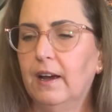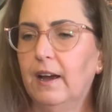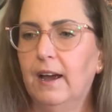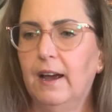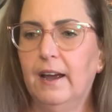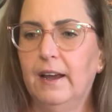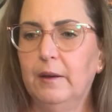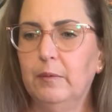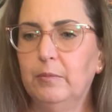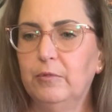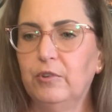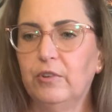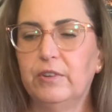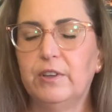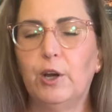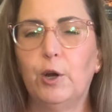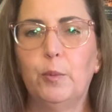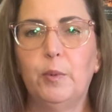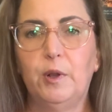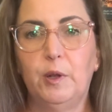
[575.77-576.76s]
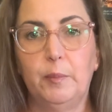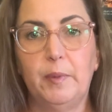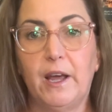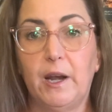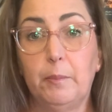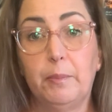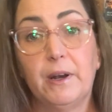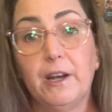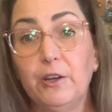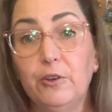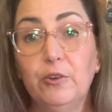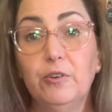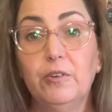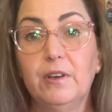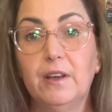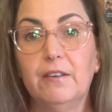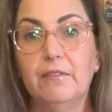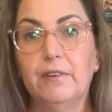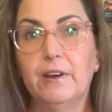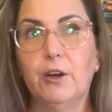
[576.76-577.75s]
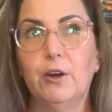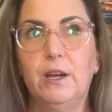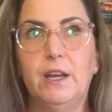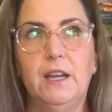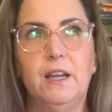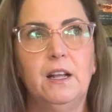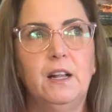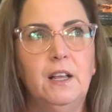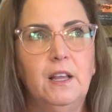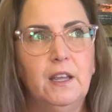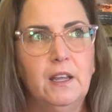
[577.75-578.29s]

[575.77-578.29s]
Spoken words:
I'm just terrible about it, but I do get very